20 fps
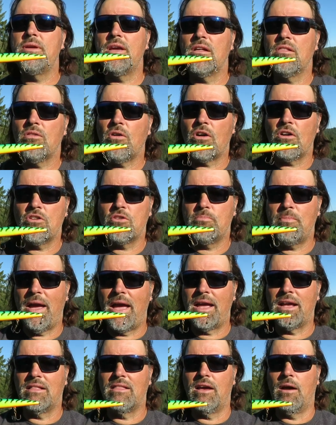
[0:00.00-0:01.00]
be a large
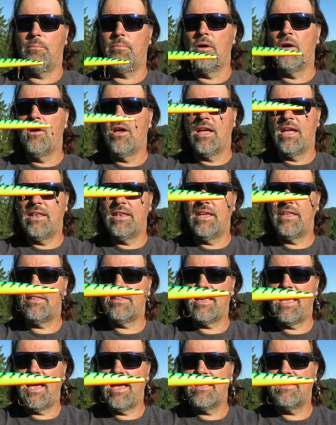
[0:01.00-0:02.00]
maglip. In this
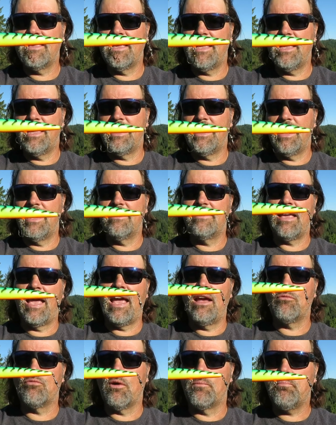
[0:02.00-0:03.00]
case, it is
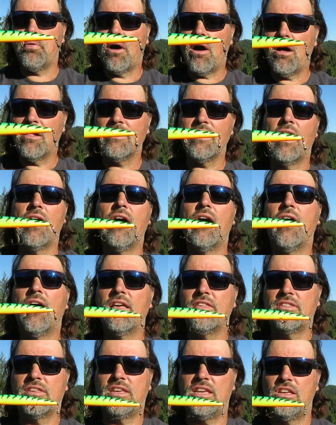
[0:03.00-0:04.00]
a Rapala
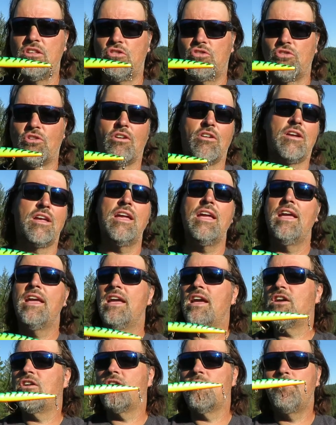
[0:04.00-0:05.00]
Husky Jerk.
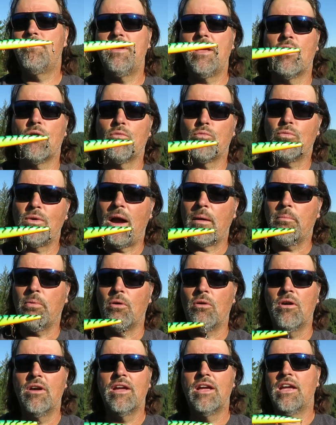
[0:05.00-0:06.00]
It could be a
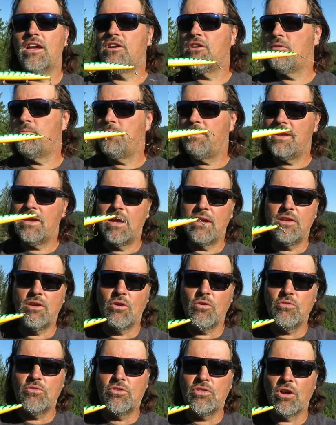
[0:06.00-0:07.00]
Rebel. It could be a
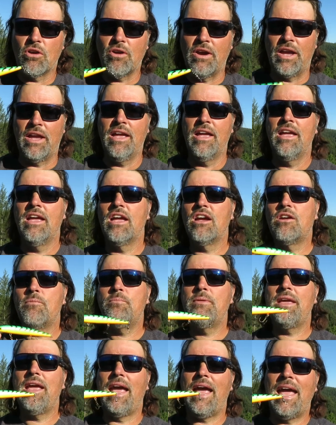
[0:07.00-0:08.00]
Yo-Zuri. It could
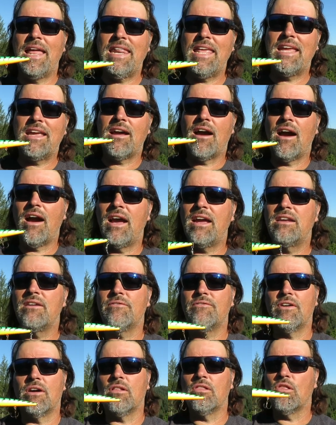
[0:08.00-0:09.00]
be any kind
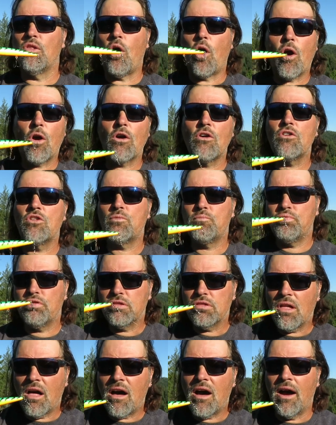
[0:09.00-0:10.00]
of a large
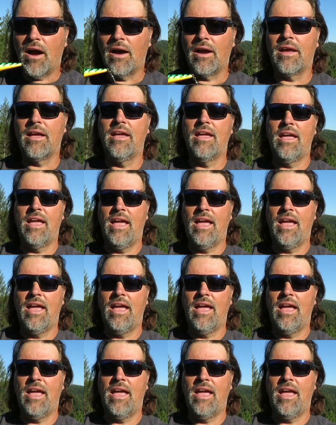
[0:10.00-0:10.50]
plug